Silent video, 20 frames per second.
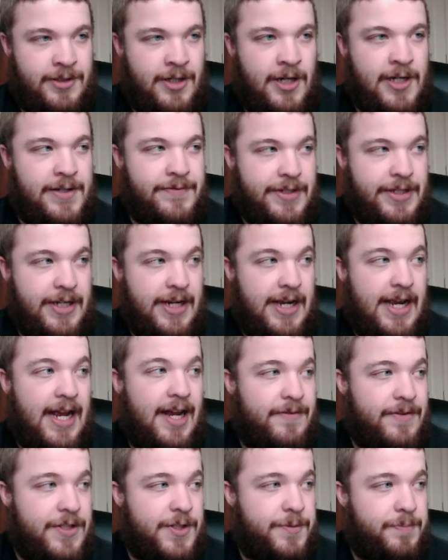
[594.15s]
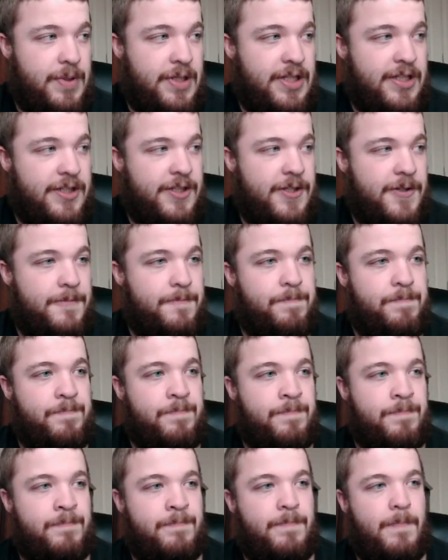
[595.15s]
not even going to have this pick.
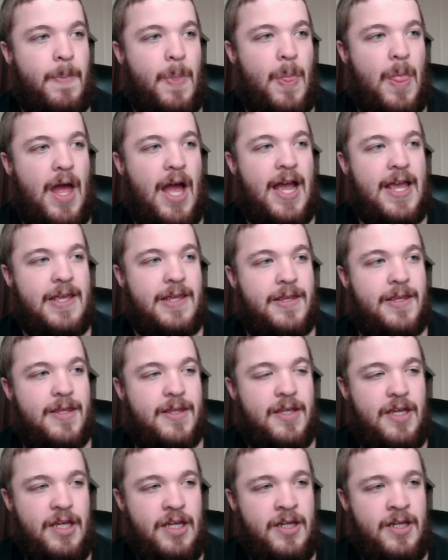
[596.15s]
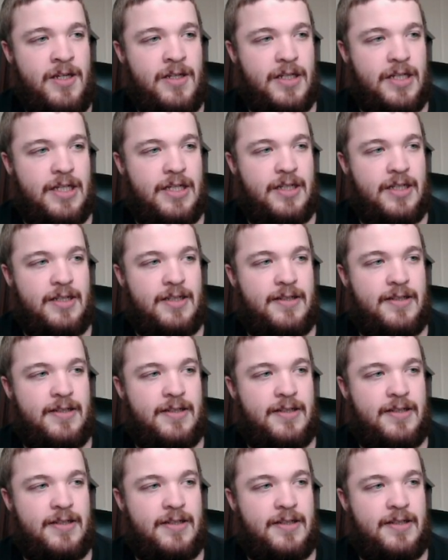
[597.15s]
I think